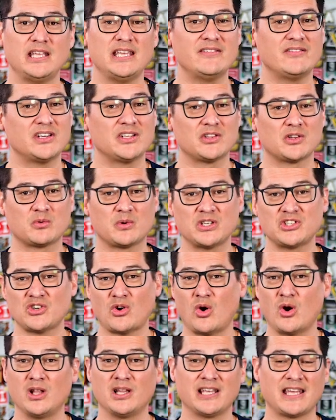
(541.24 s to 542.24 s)
even in the rich
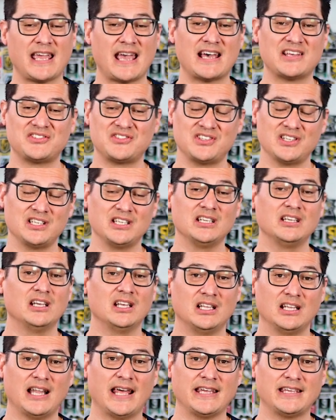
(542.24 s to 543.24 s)
oil and gas city
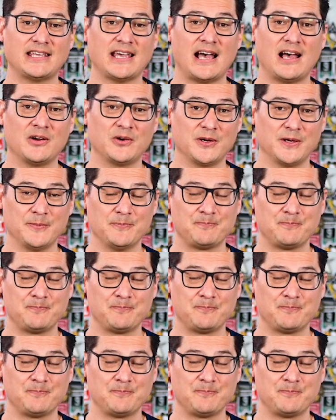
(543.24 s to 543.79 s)
like Calgary.